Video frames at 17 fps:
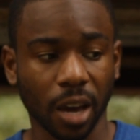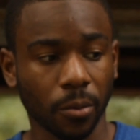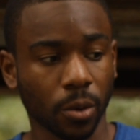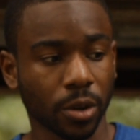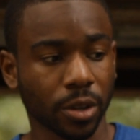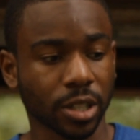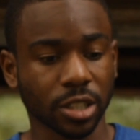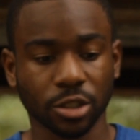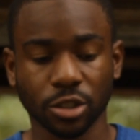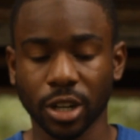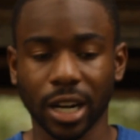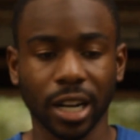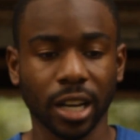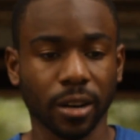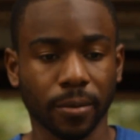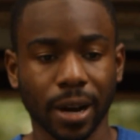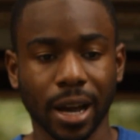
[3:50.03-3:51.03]
and we were just
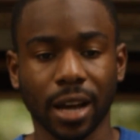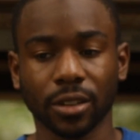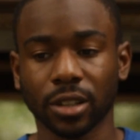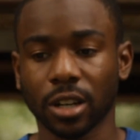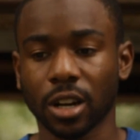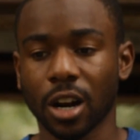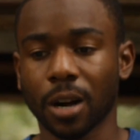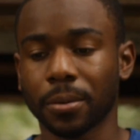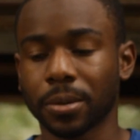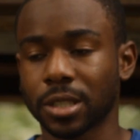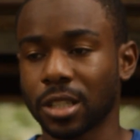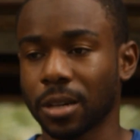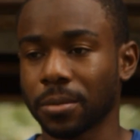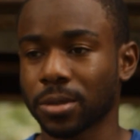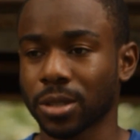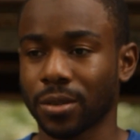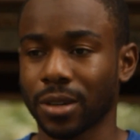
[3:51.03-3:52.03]
training around the garbage
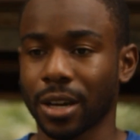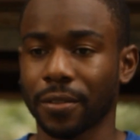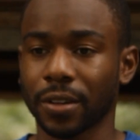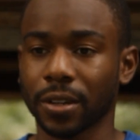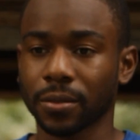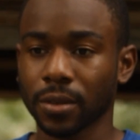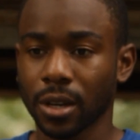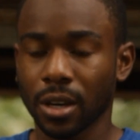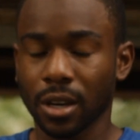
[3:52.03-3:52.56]
dumps or whatever,